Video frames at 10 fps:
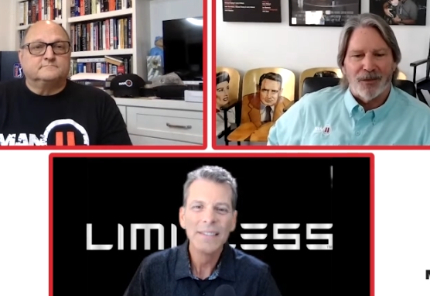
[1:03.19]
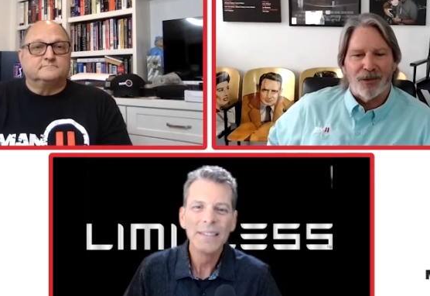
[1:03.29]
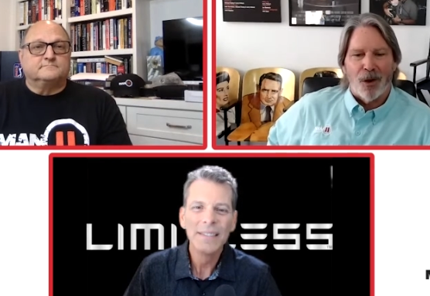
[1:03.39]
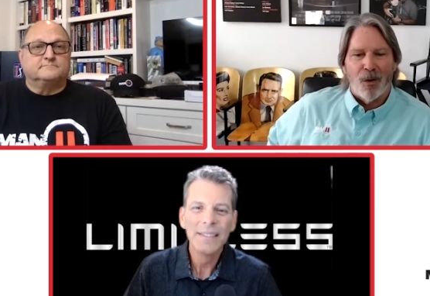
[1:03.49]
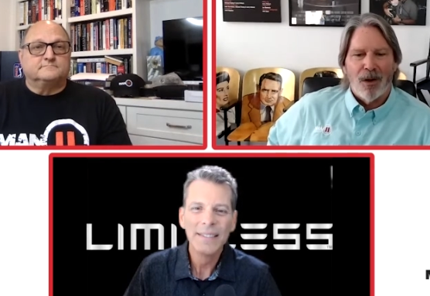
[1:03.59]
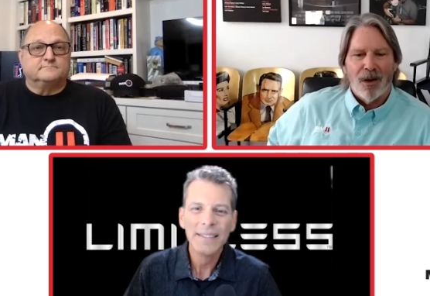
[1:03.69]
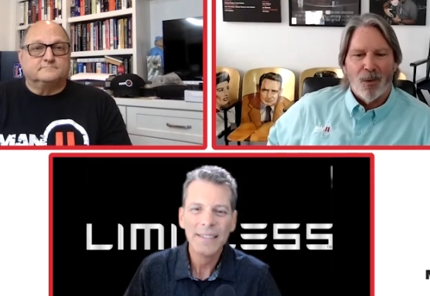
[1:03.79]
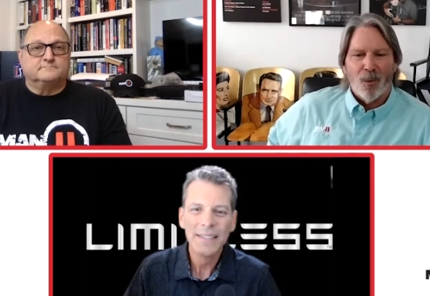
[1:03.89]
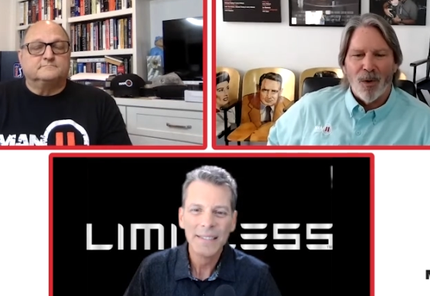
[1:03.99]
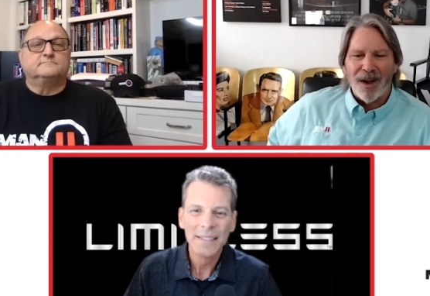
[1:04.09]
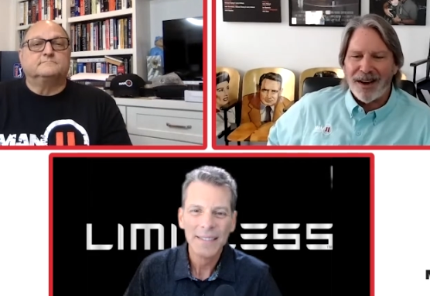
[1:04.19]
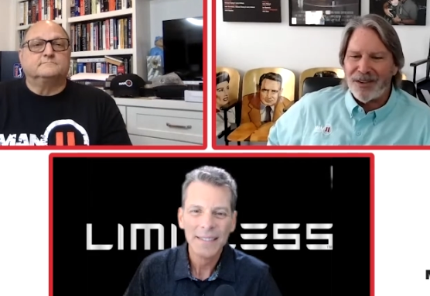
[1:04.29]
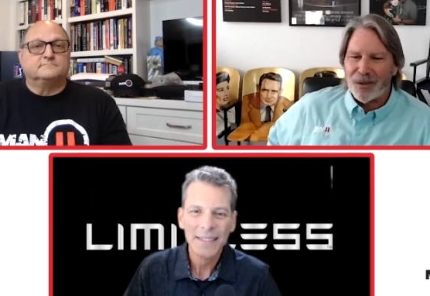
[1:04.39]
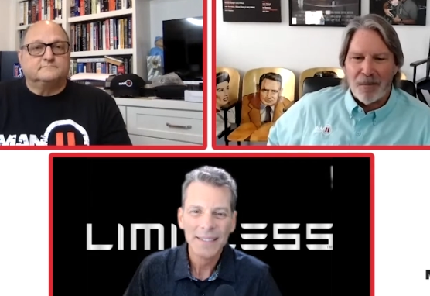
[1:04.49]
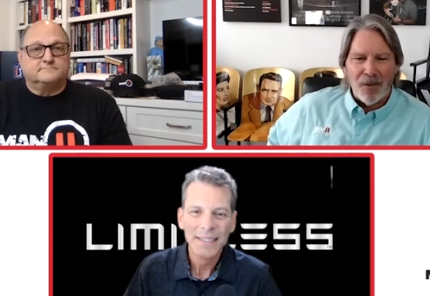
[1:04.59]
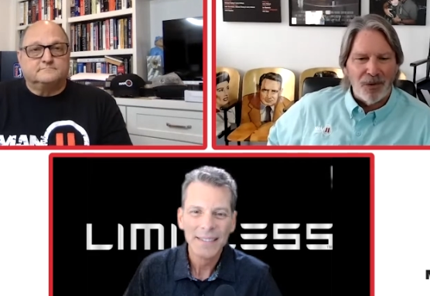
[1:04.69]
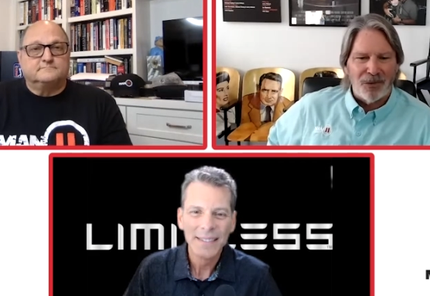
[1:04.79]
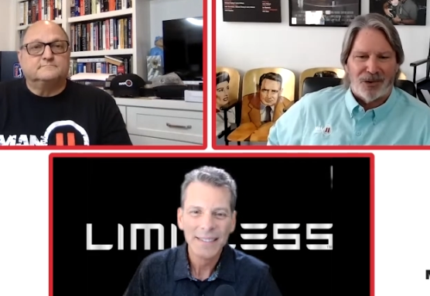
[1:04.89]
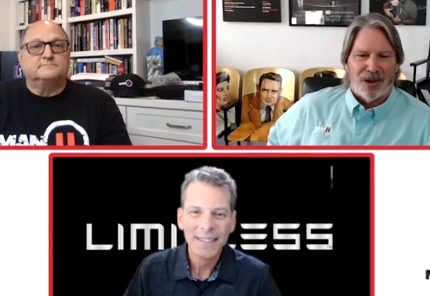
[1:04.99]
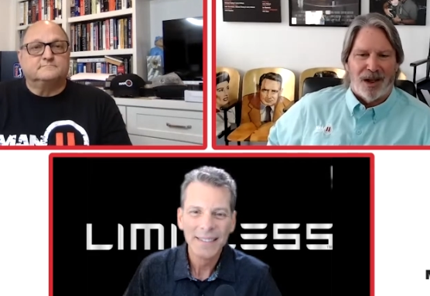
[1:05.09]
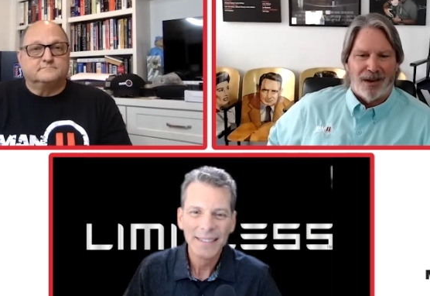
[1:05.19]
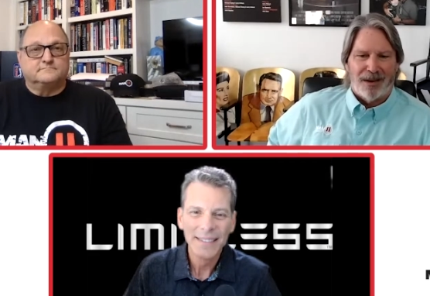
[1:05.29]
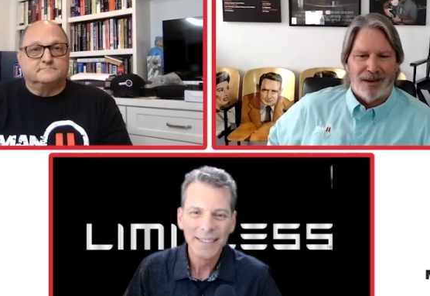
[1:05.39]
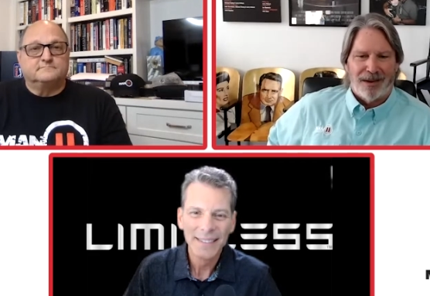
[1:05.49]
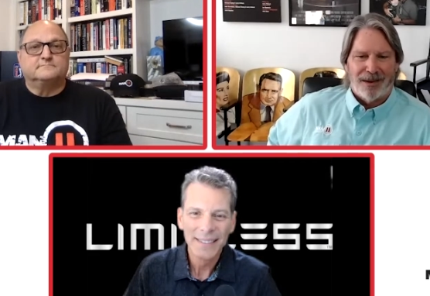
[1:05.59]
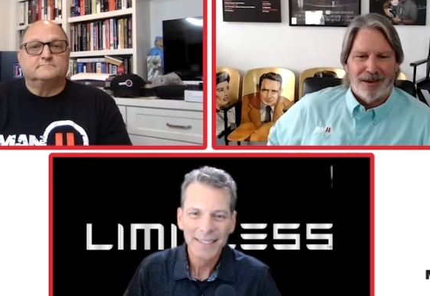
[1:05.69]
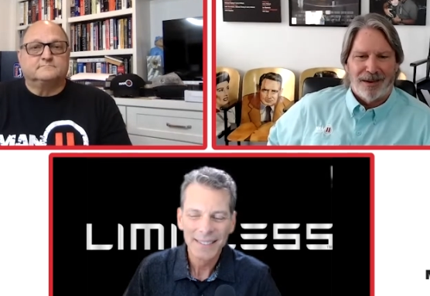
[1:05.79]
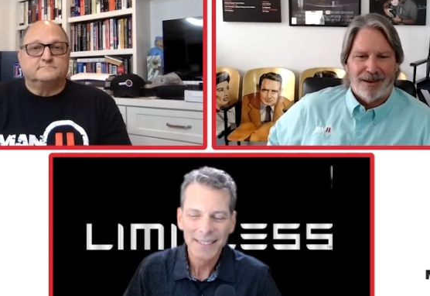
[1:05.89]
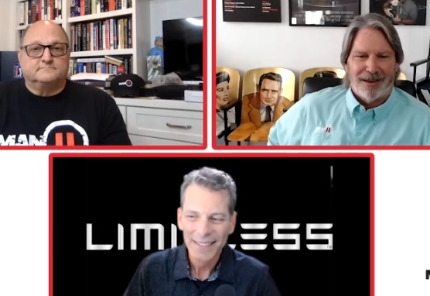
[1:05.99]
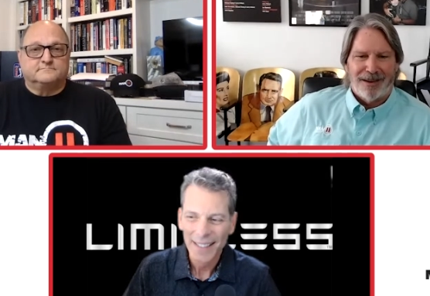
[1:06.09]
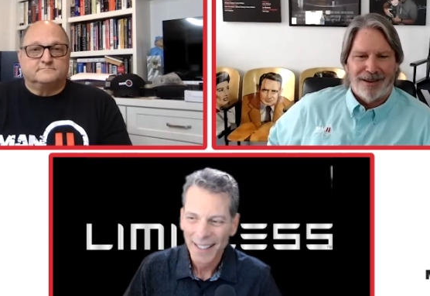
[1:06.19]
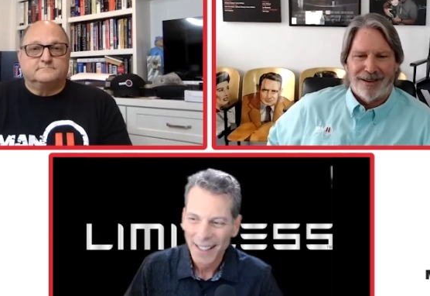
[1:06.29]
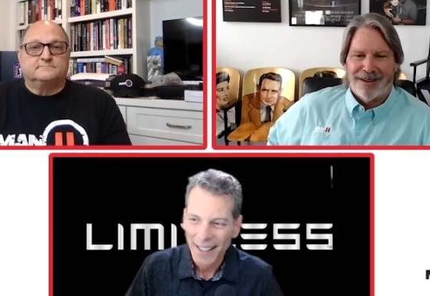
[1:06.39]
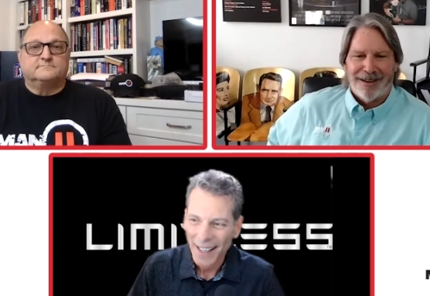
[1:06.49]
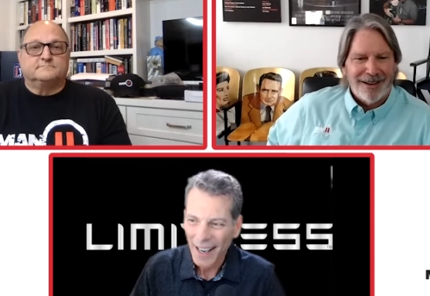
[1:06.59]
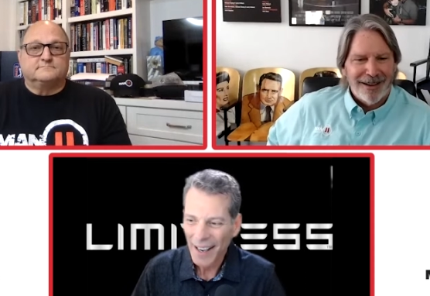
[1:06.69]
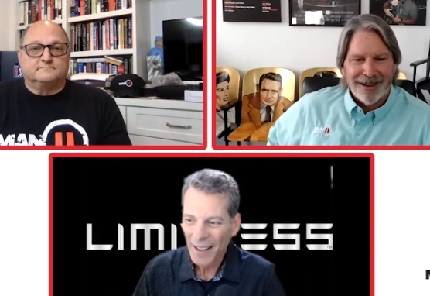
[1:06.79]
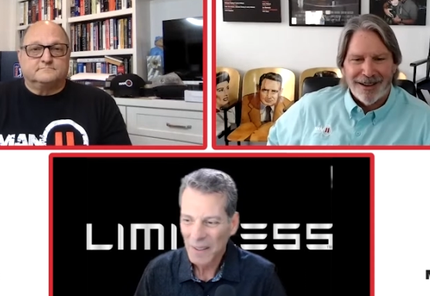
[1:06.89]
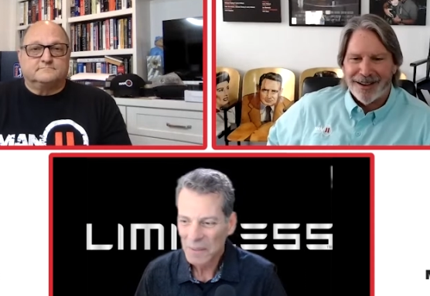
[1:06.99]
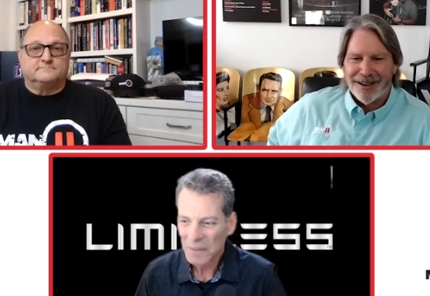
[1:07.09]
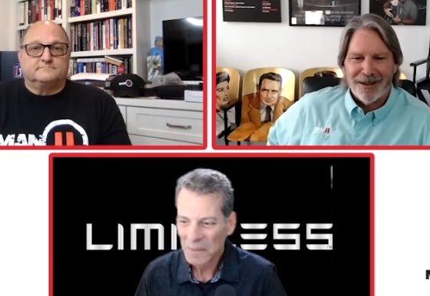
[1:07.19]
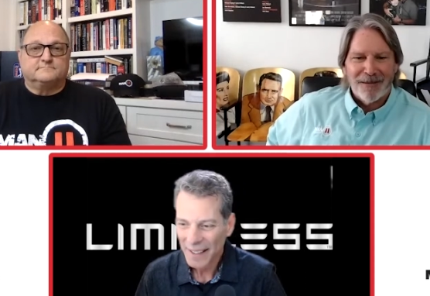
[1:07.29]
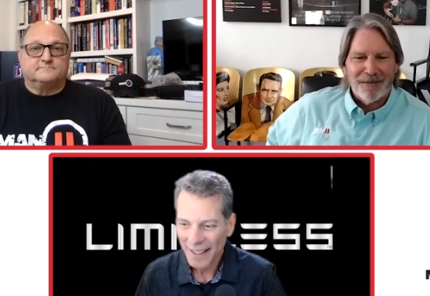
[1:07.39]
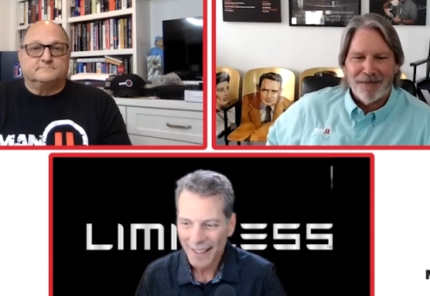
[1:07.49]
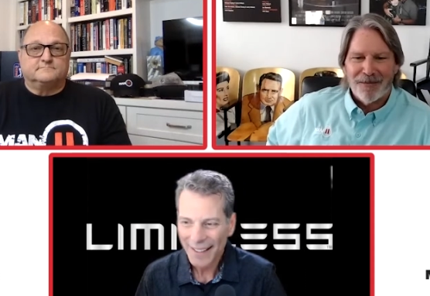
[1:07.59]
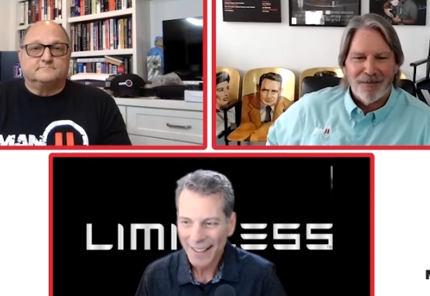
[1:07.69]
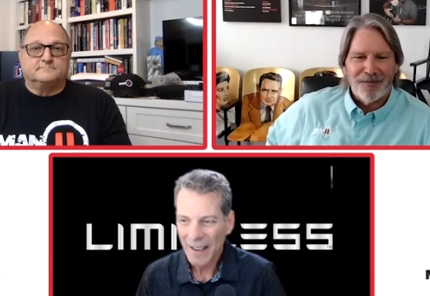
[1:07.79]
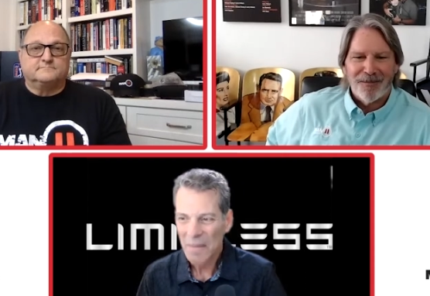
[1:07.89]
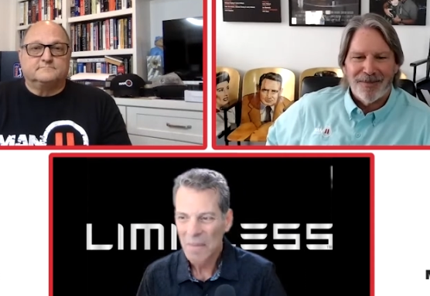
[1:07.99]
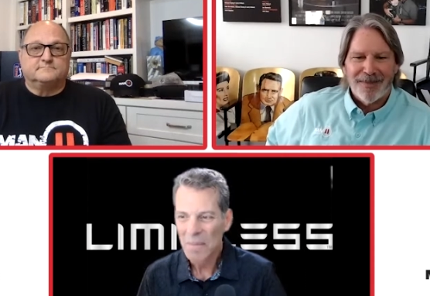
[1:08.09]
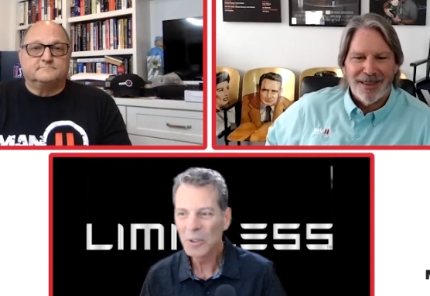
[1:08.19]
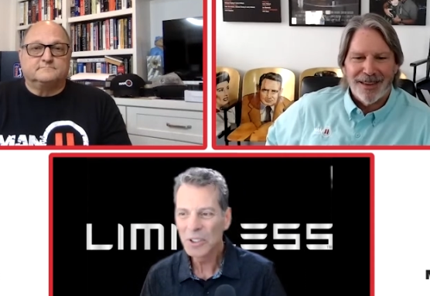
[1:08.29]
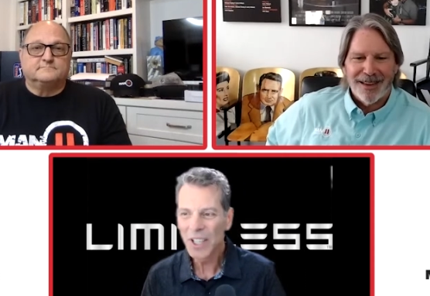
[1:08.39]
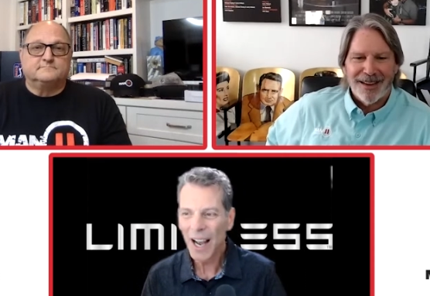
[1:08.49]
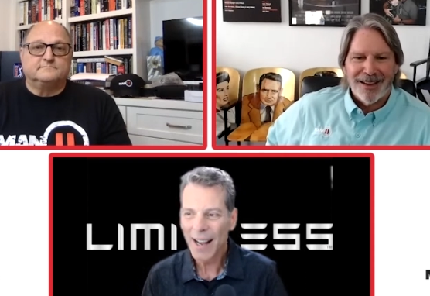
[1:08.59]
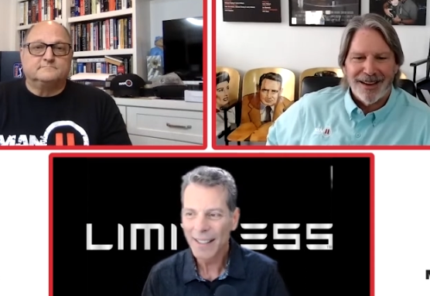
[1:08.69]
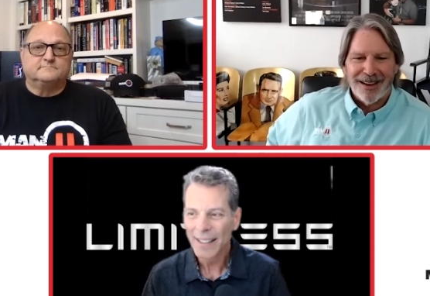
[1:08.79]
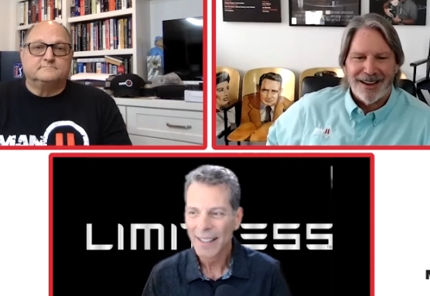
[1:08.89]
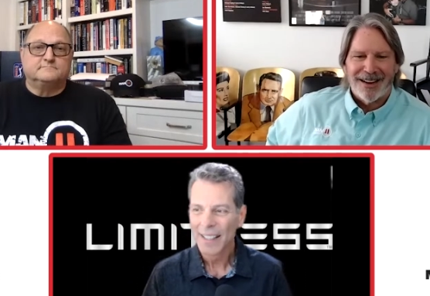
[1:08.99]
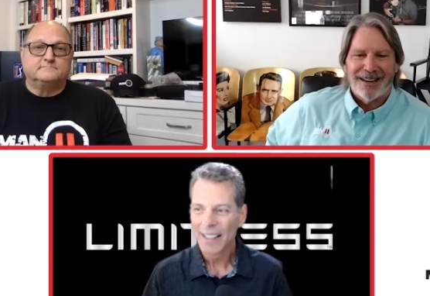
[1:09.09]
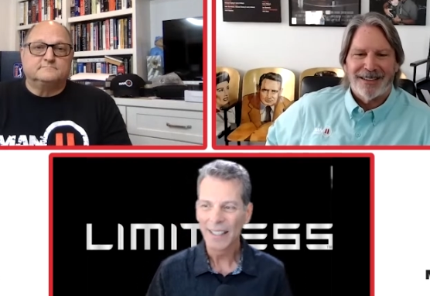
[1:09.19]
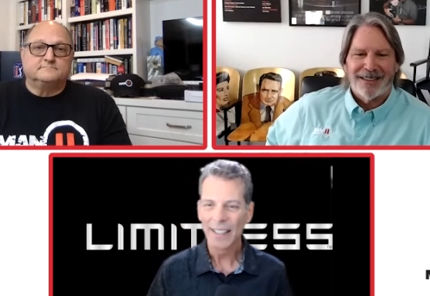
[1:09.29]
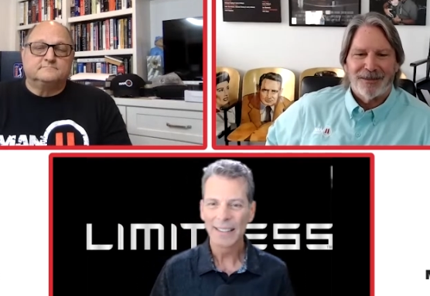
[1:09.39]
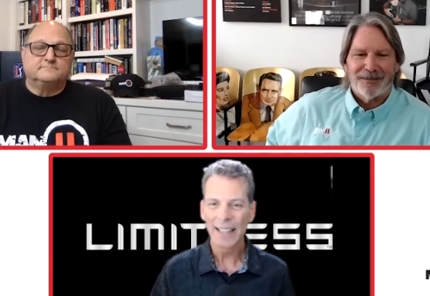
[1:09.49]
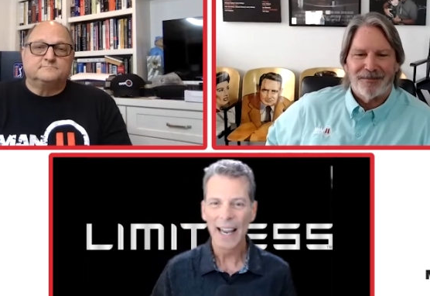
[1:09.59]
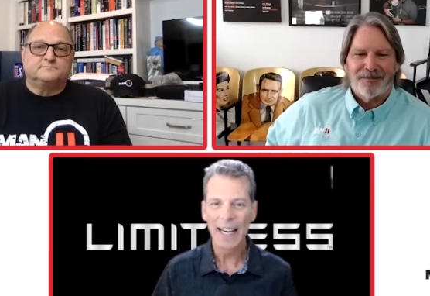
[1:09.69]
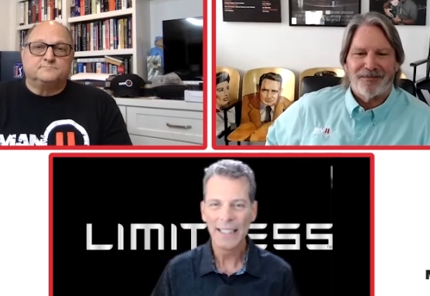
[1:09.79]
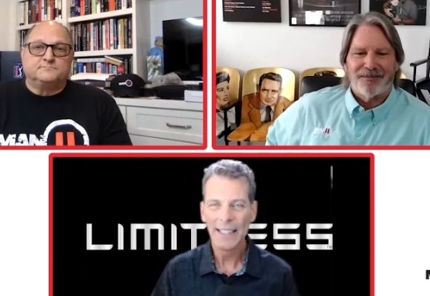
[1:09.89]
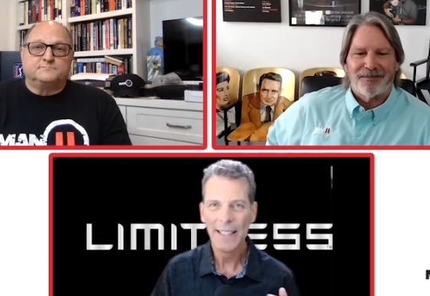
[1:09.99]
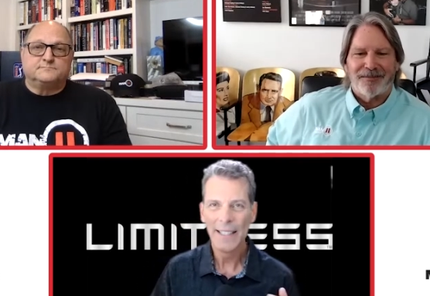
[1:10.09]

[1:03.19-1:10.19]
Speaker 1: So, what is a moonshot?
Speaker 2: Um, a moonshot is a